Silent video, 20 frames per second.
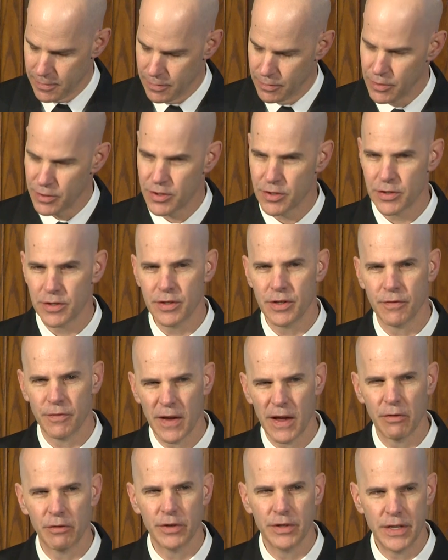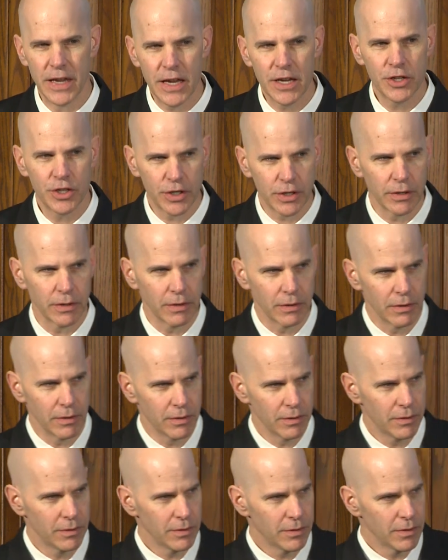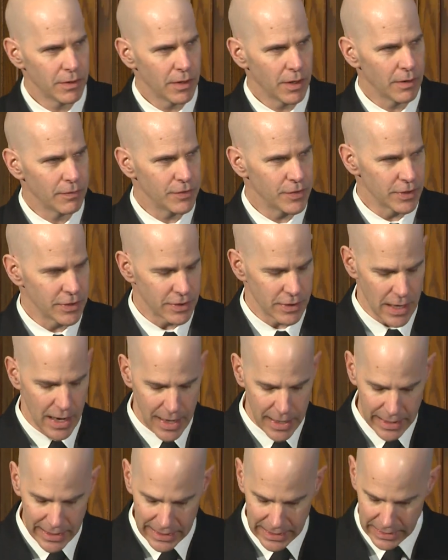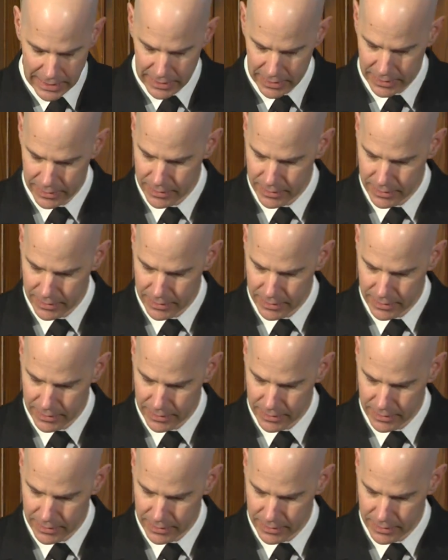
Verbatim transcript: This is the foundation of society,